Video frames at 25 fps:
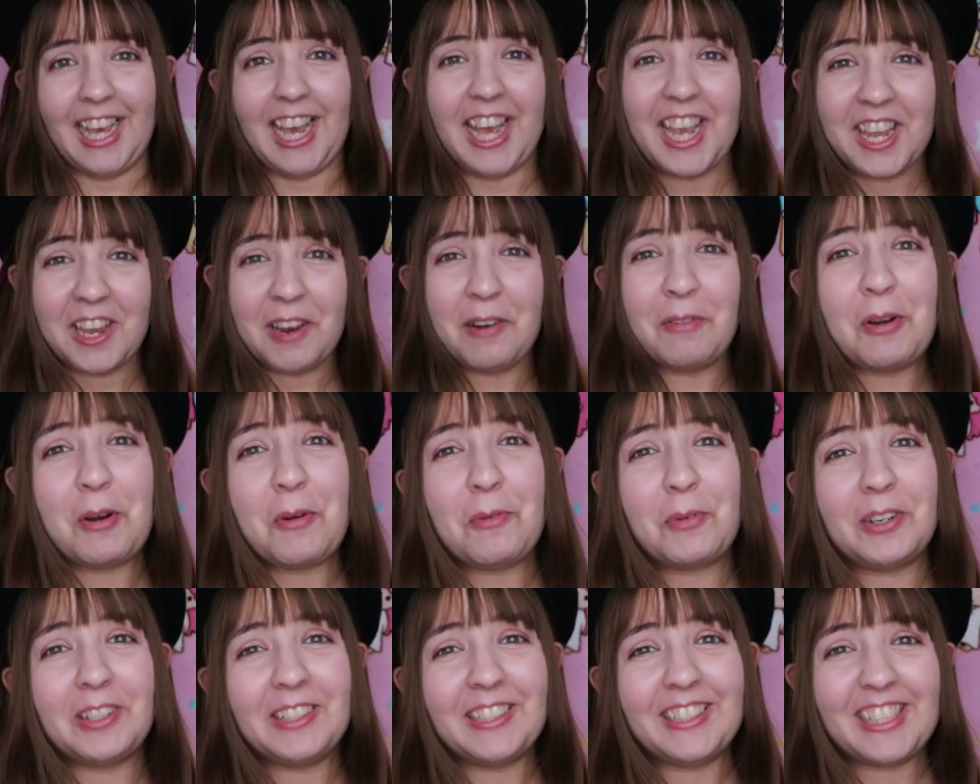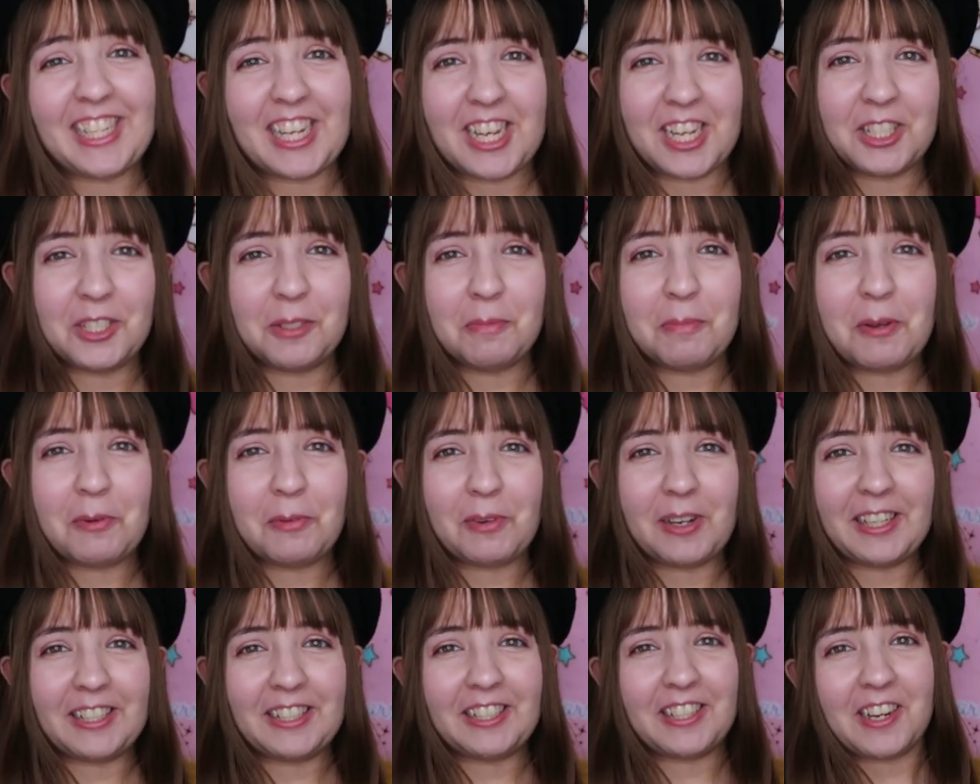Hey everyone, it's
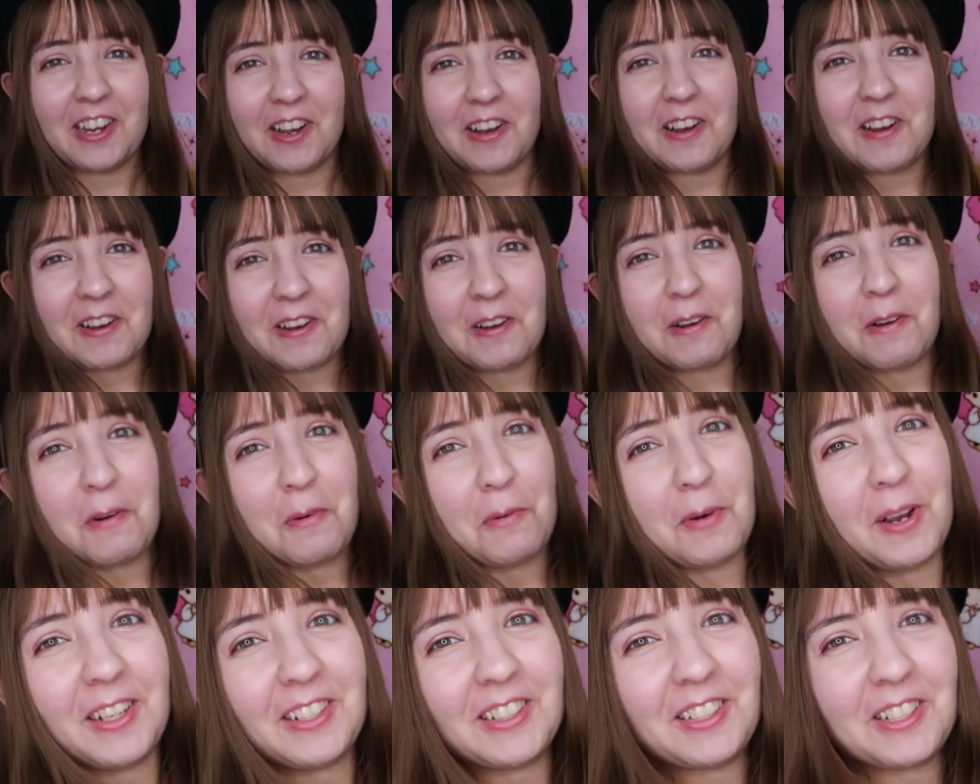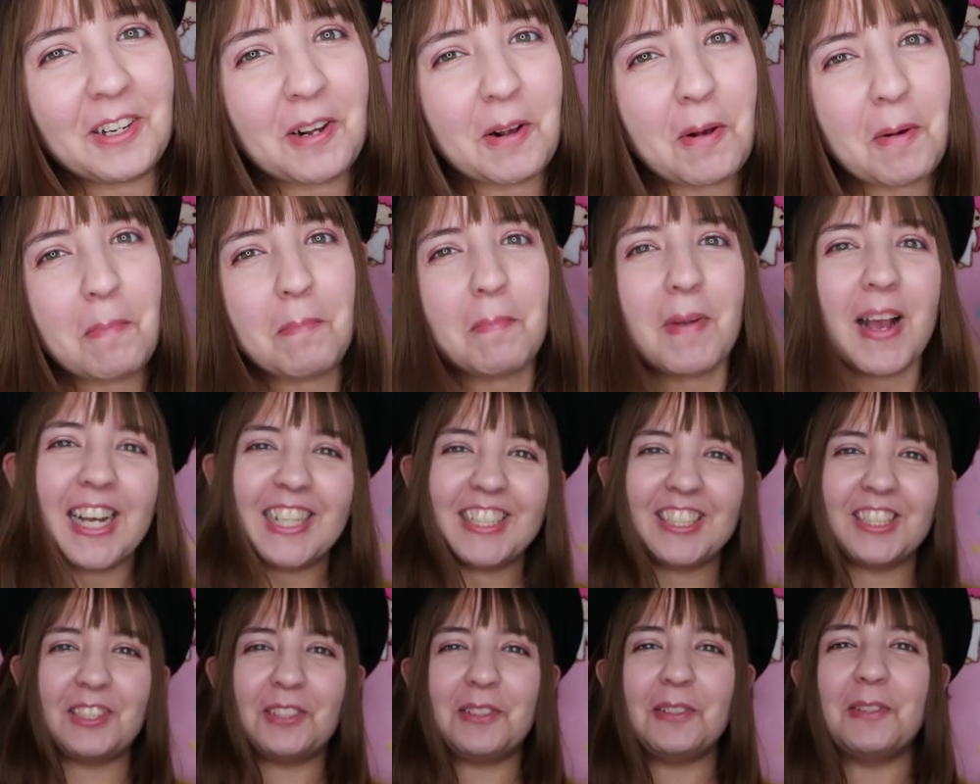Miwako. Welcome
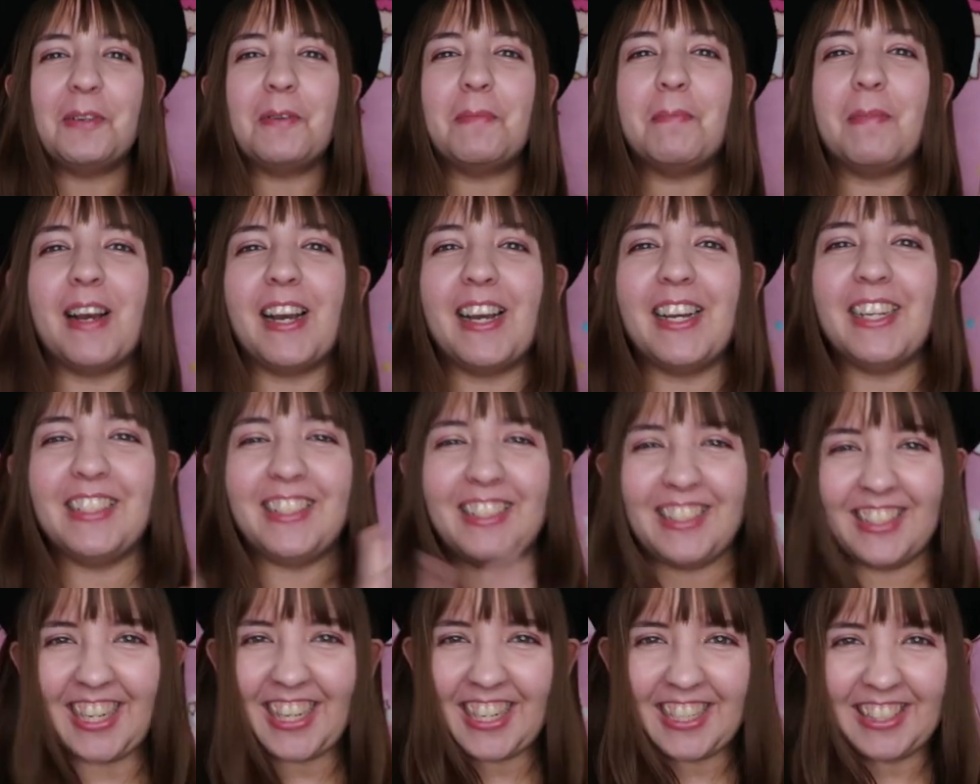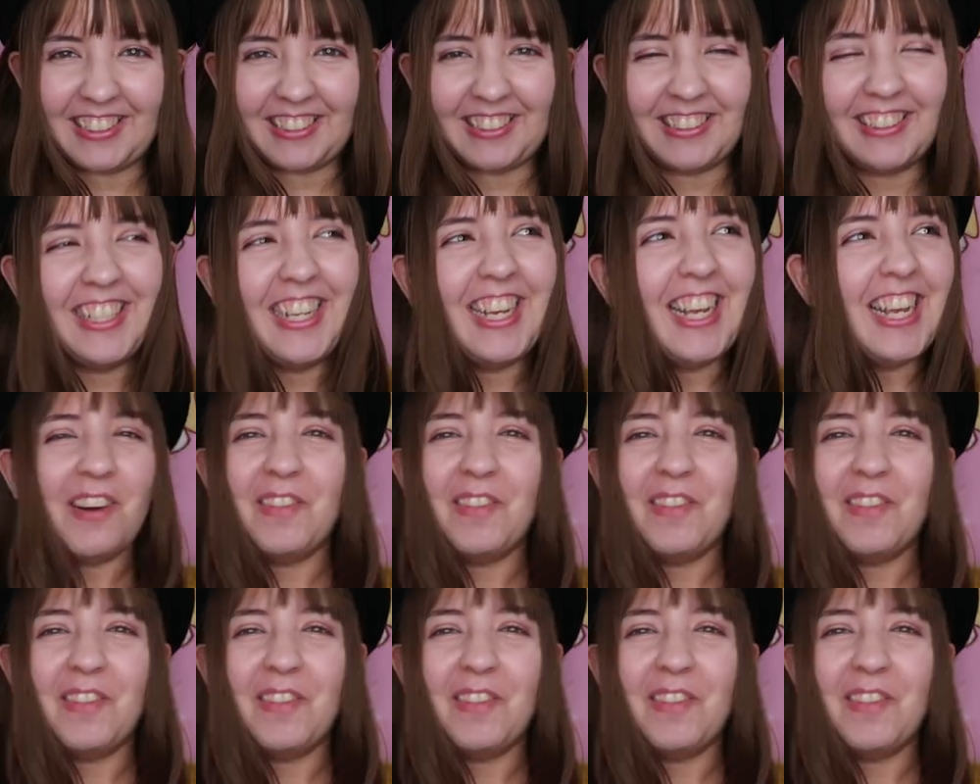back to my channel.